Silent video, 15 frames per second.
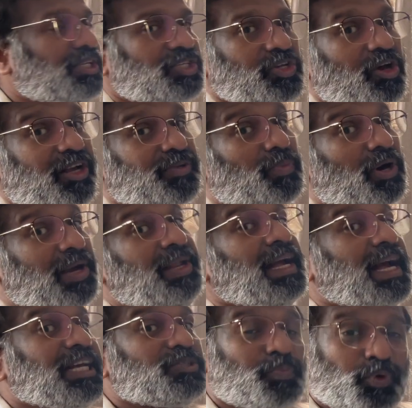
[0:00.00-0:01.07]
charged body
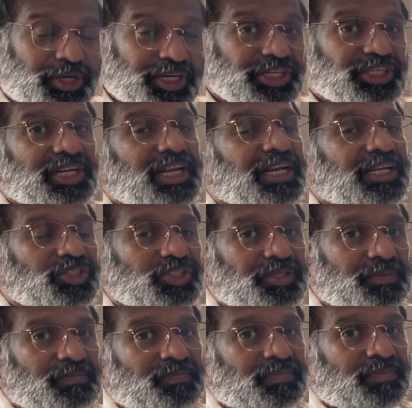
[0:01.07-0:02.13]
as potential energy.
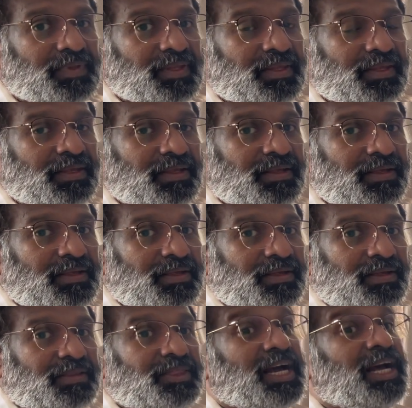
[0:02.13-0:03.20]

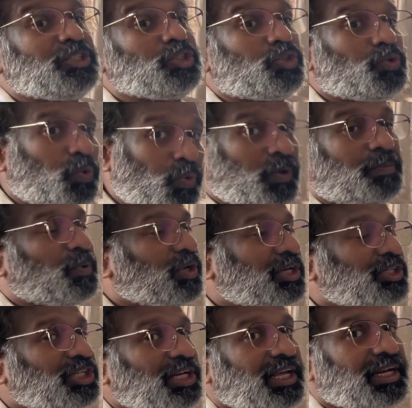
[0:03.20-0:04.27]
That stored
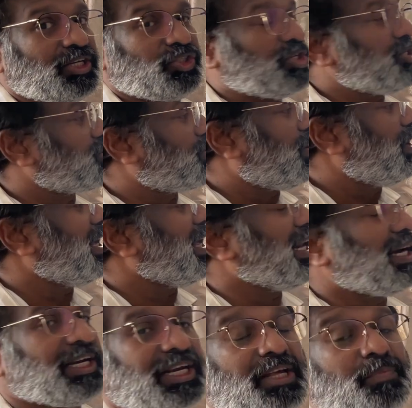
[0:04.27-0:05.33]
potential energy is called
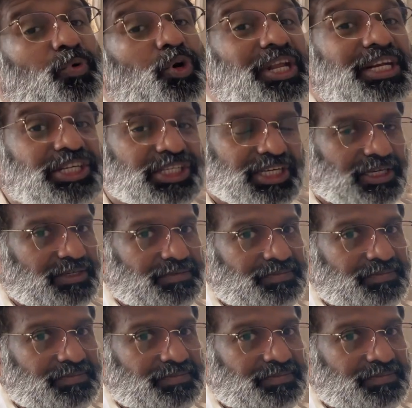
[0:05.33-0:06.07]
electric potential.